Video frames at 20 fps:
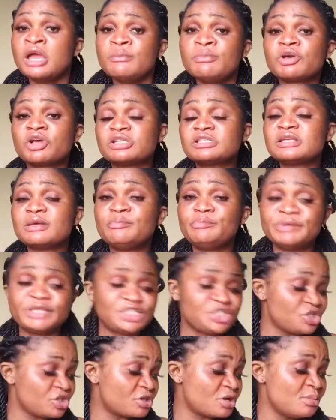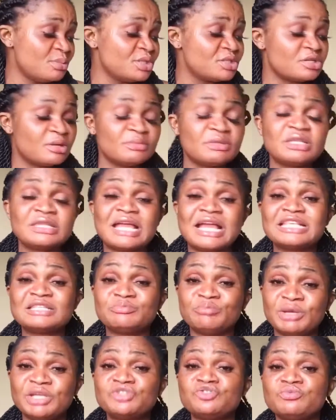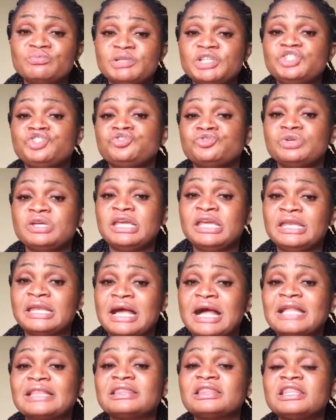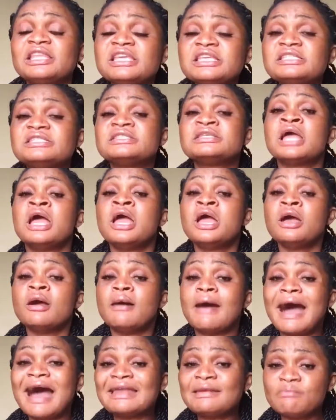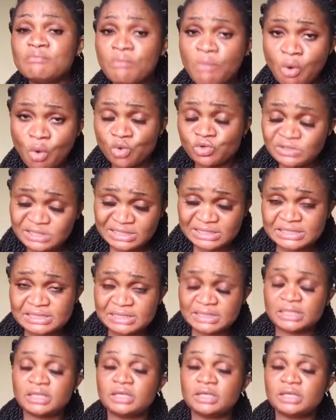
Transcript: because a bleaching cream is something that is meant to bleach you in at least, at most,